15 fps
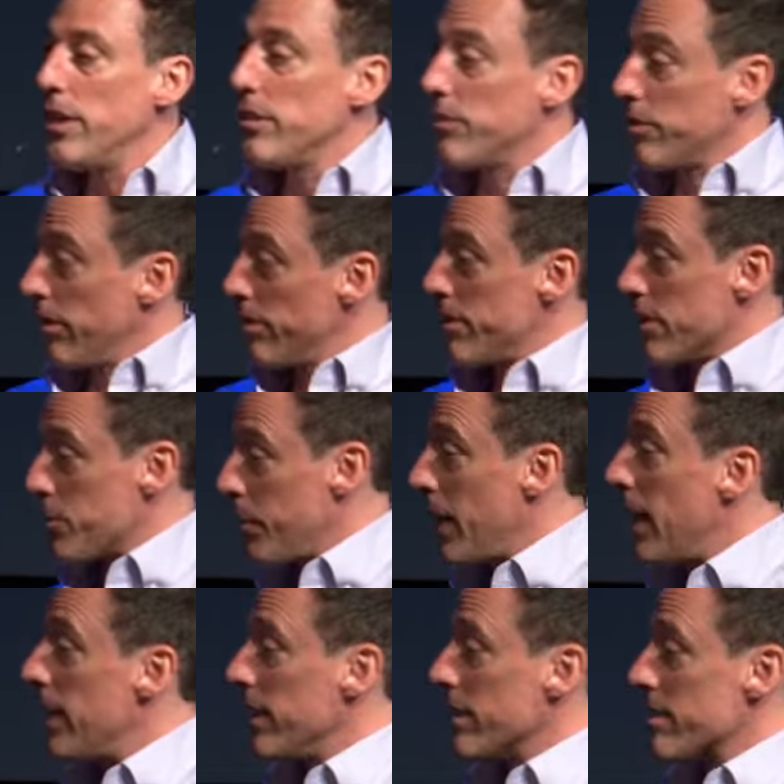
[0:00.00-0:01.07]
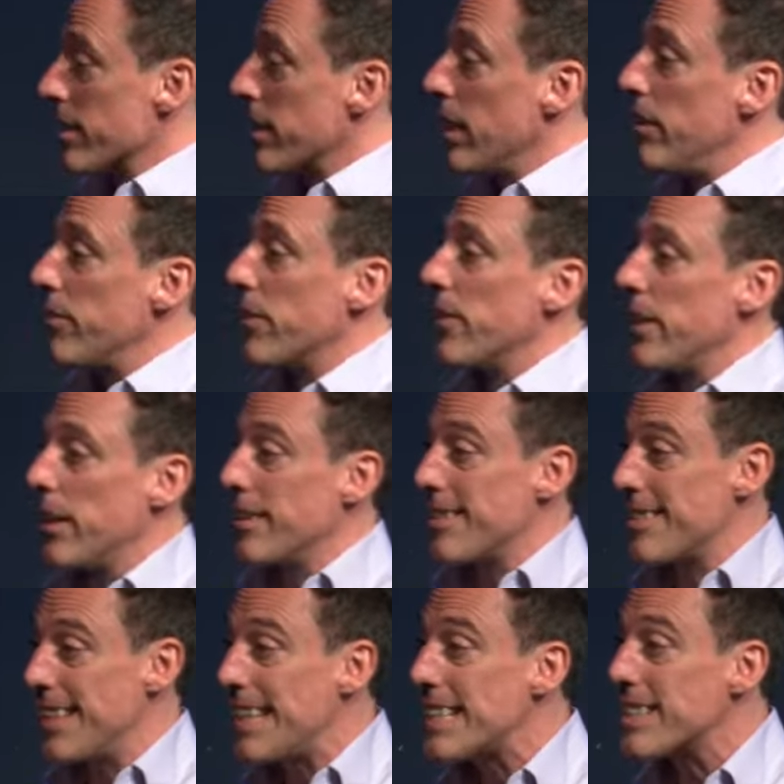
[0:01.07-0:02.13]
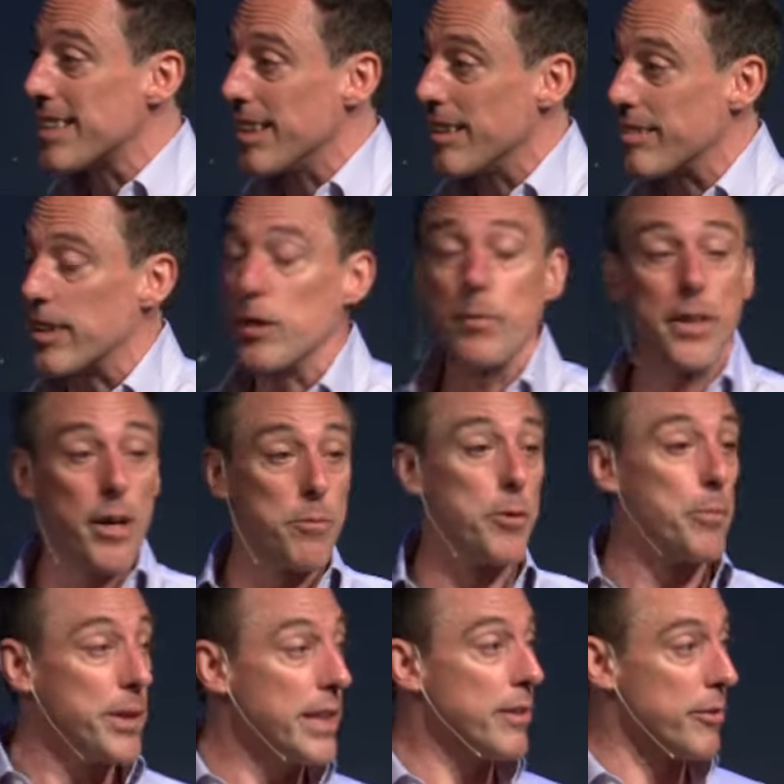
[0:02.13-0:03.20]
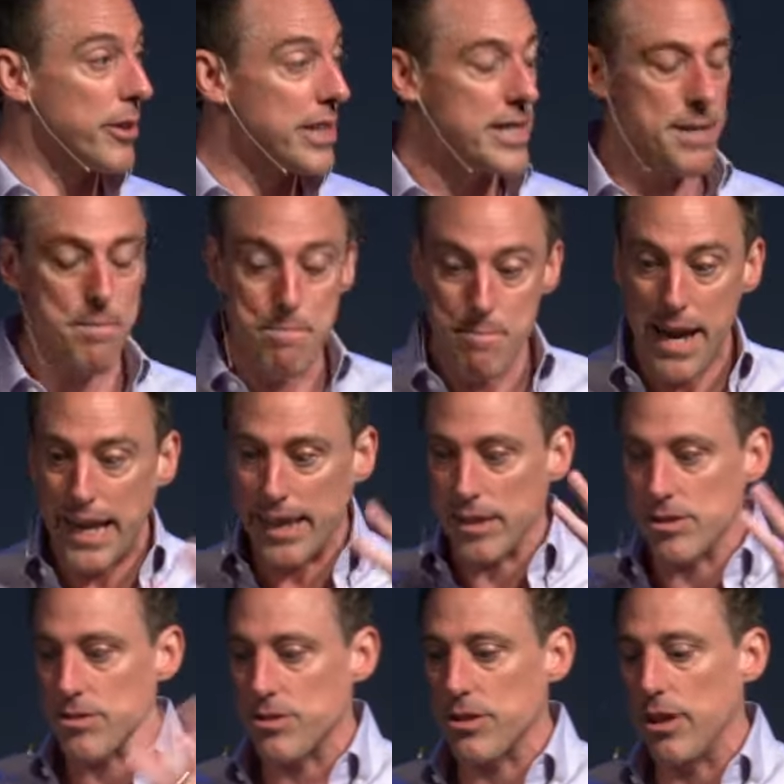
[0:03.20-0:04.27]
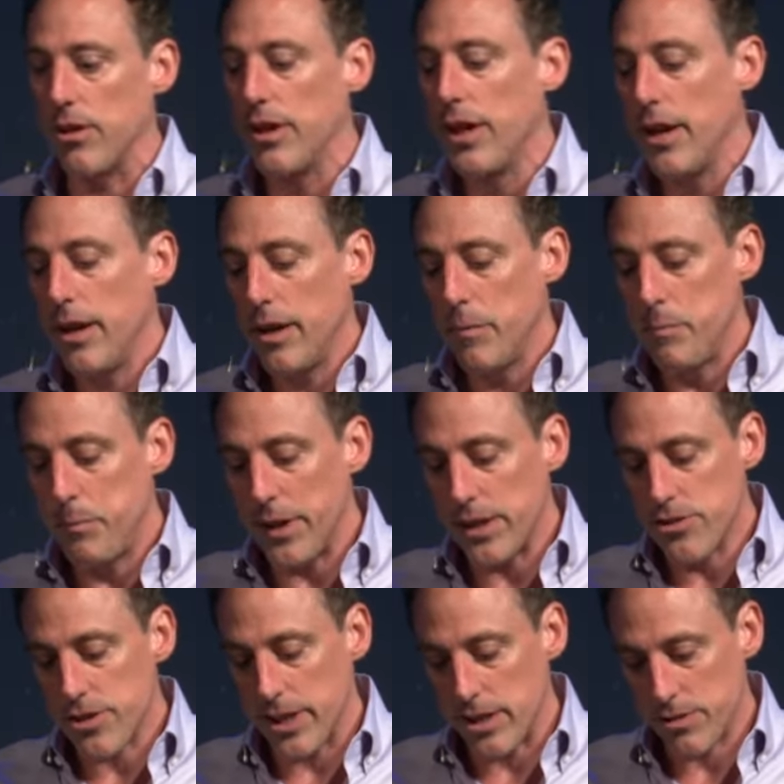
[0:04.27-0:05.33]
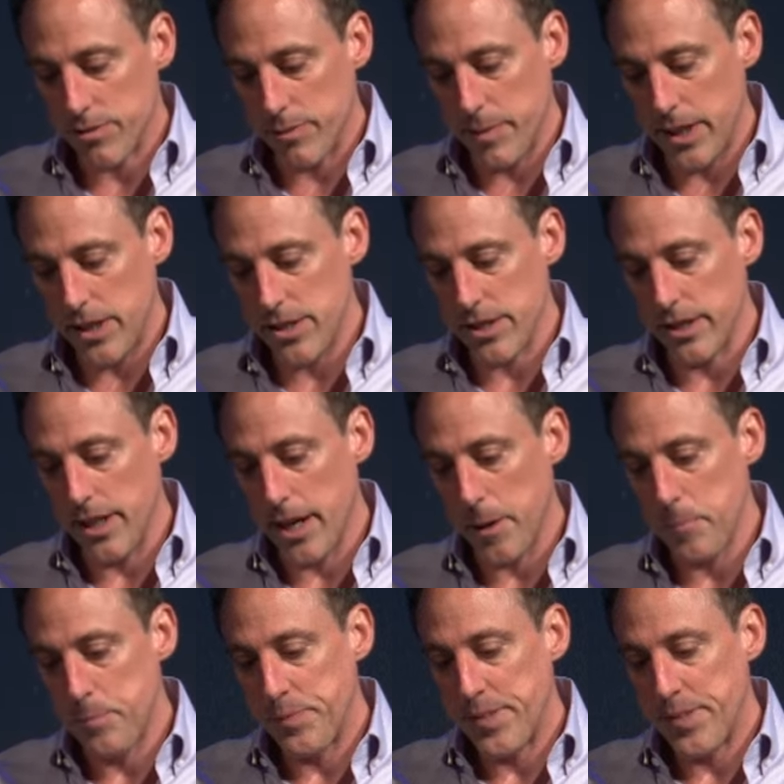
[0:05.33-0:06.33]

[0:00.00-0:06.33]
Sergius Paulus, the governor there, sees this and he becomes a believer. He's amazed. So big transformation there.